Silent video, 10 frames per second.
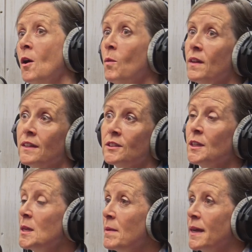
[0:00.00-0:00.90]
Well, they'll
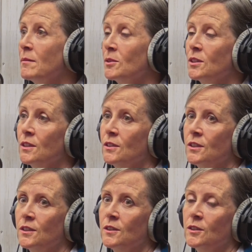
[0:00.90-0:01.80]
certainly be able to
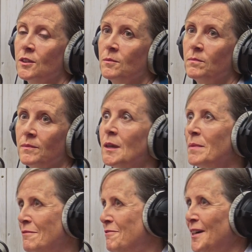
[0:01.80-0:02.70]
they'll
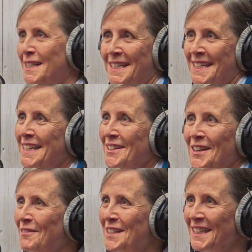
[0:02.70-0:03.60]
be invited in.
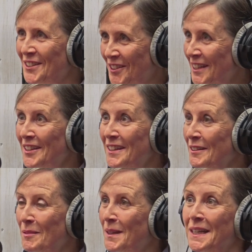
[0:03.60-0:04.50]
It's, as you said earlier
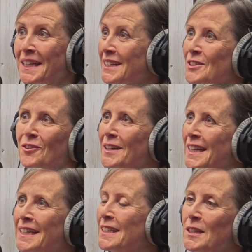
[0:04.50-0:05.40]
at the beginning, it's not a
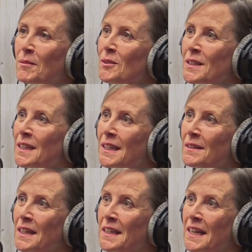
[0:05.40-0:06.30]
gated community,
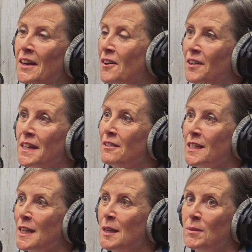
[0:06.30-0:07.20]
and they are our
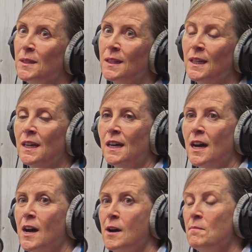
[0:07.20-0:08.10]
nearest neighbours.
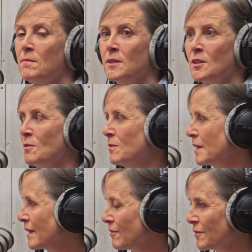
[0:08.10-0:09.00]
So
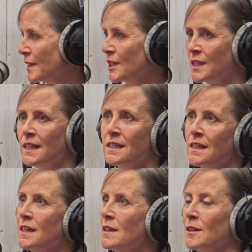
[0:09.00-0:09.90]
they'll have the village
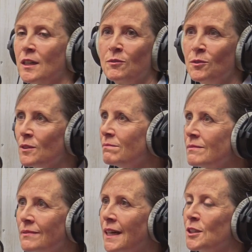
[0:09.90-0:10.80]
centre, they'll have all the
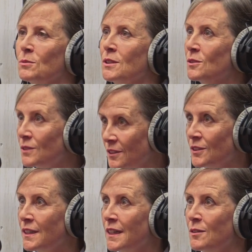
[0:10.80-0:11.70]
Dashwood, or as you
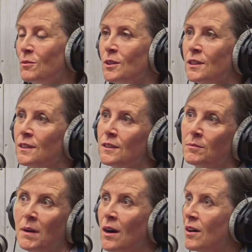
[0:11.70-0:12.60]
say, the woodland,
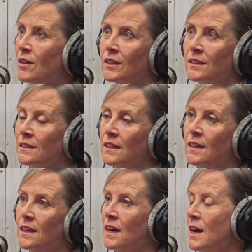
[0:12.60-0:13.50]
parks,
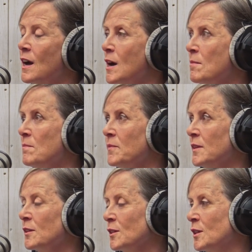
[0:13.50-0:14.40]

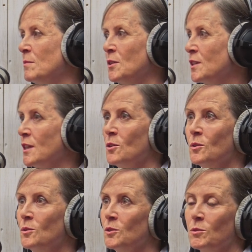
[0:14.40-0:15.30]
the community
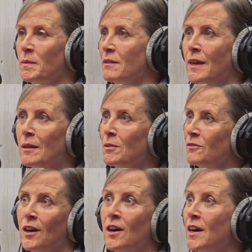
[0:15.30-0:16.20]
halls will be available
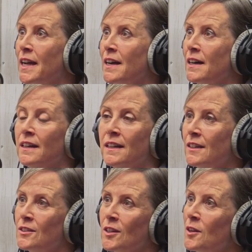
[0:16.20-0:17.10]
for hire.
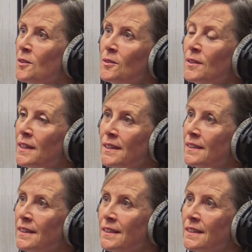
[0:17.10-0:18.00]
So, yeah,
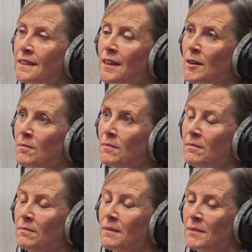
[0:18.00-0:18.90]
it's
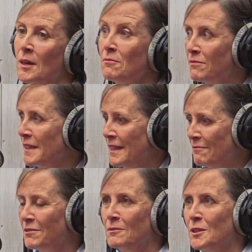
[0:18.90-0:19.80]
hopefully the
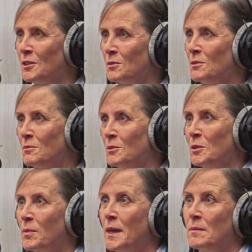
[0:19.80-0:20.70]
influence will
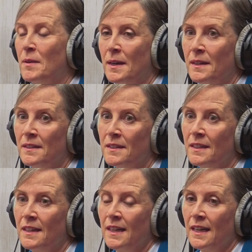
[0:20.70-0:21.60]
spread, and
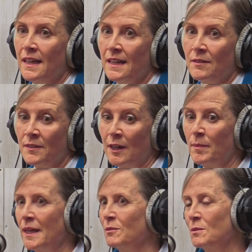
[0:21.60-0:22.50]
they'll
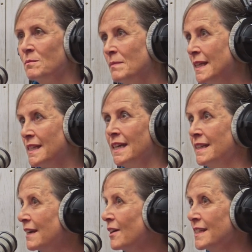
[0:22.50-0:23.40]
be able to maintain
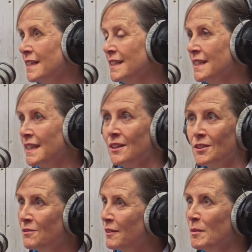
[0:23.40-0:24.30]
their identity, because
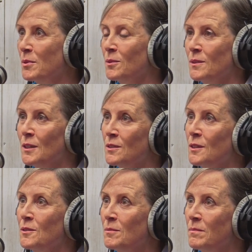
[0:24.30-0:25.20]
it's very important those
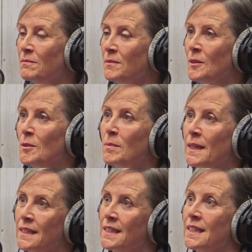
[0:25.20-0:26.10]
local
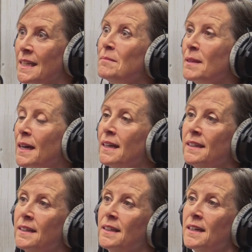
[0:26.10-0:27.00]
places keep that.
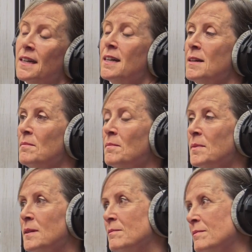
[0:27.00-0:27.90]

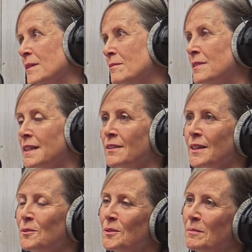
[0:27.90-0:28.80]
But hopefully they'll
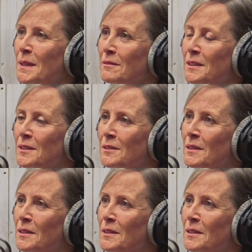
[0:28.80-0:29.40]
get all the benefits as